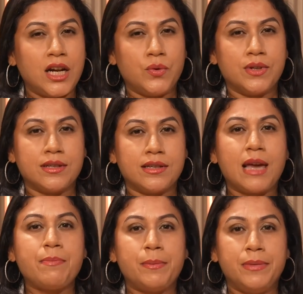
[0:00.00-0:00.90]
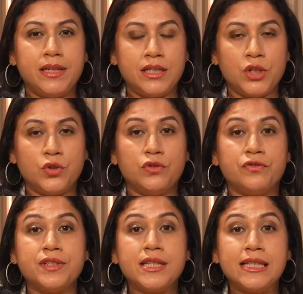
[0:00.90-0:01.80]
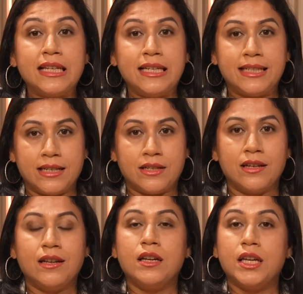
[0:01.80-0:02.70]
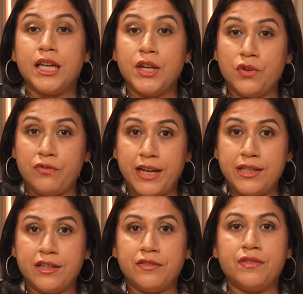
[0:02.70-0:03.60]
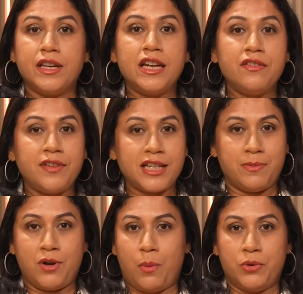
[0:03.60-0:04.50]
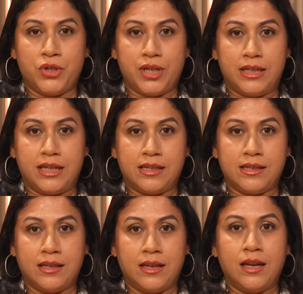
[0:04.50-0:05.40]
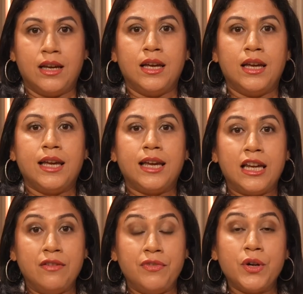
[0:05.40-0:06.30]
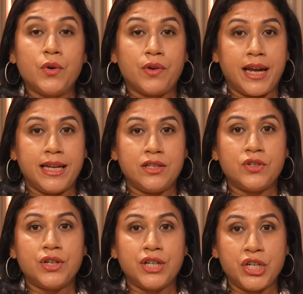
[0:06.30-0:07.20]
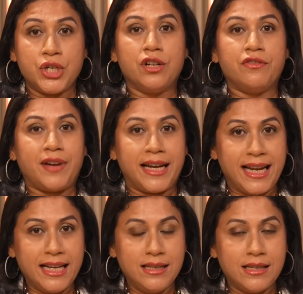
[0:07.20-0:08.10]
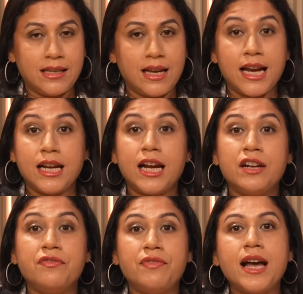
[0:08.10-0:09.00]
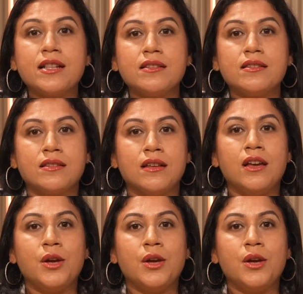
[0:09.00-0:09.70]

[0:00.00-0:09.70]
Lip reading: network's capability to facilitate innovative investment opportunities, invigorate traditional finance, and advance